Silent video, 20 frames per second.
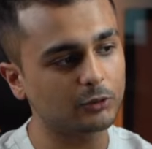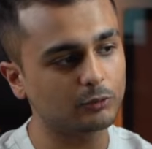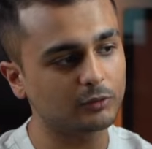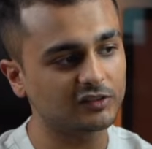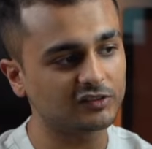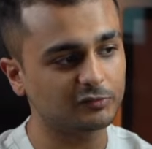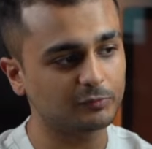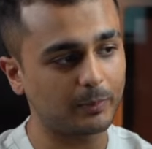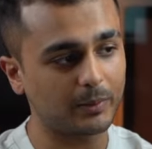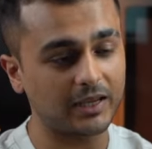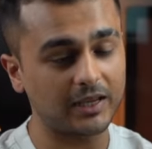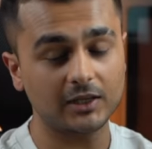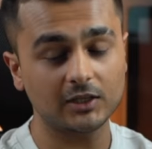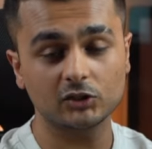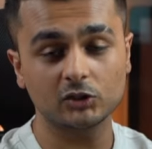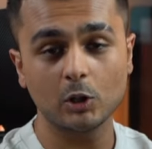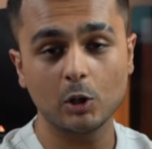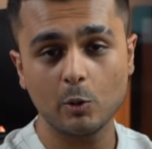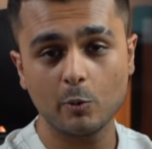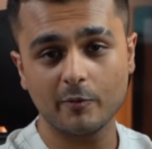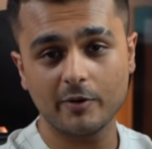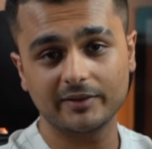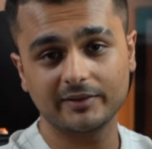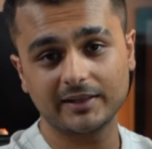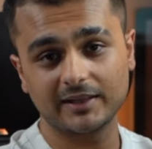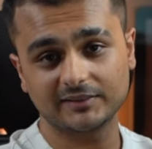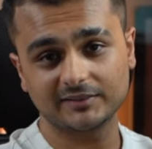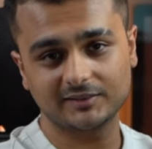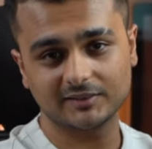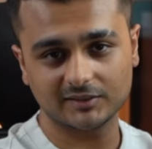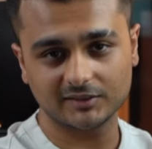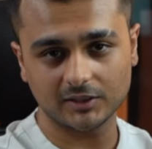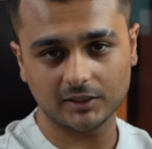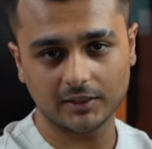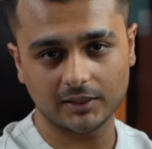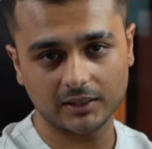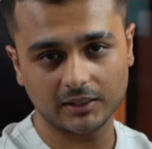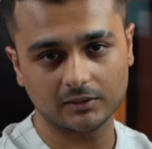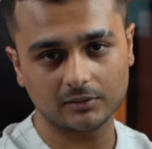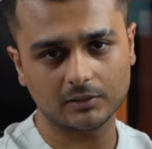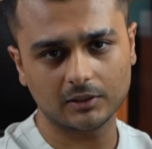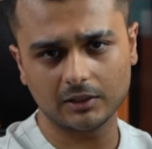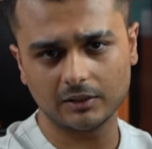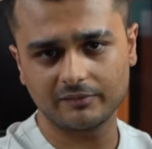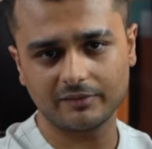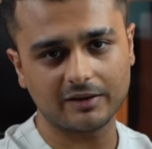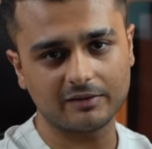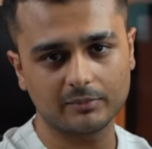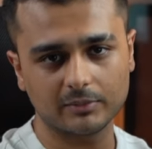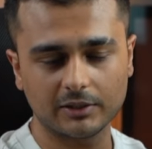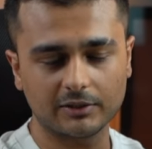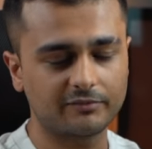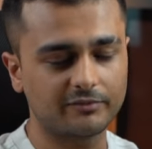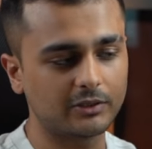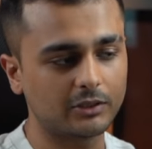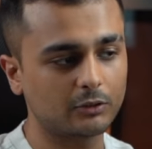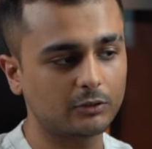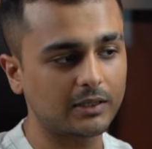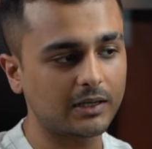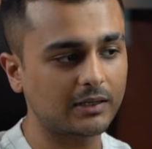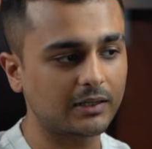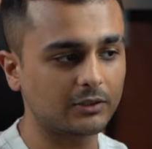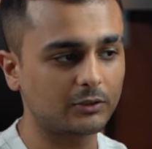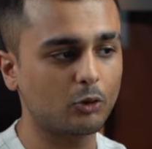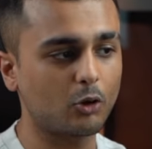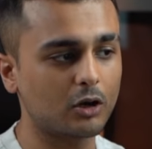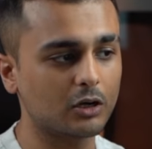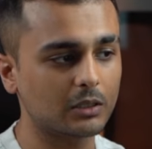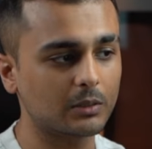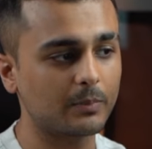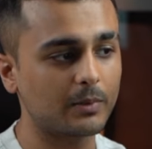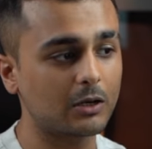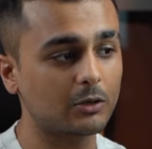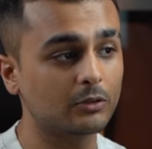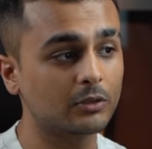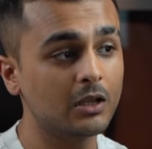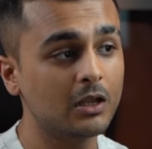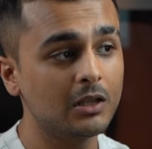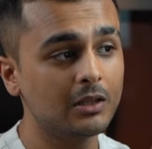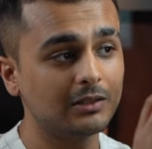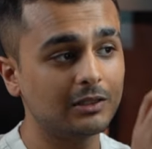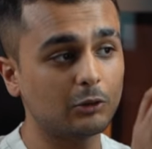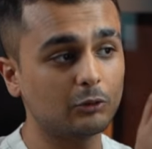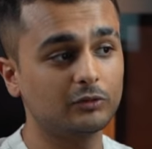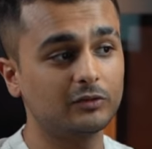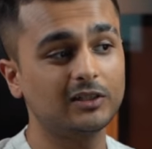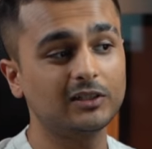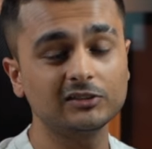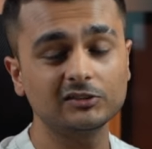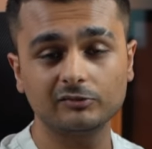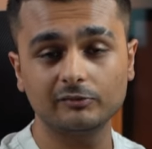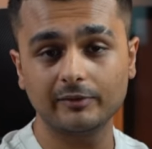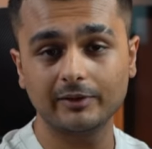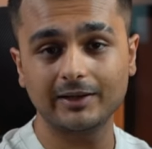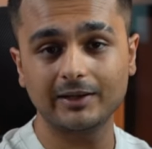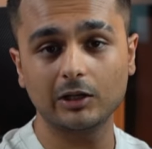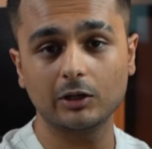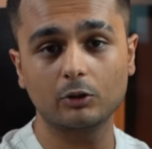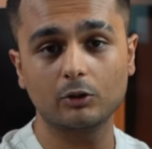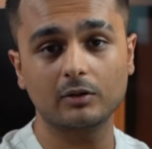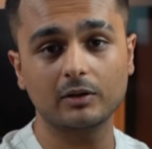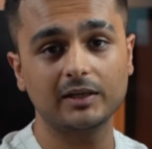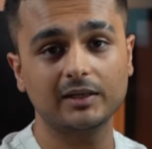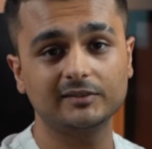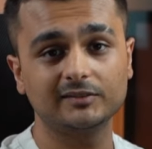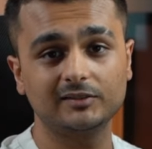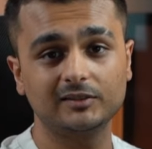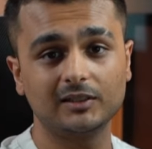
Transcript: to this page where there's this 30-35 minute video that I talked about. Now this video is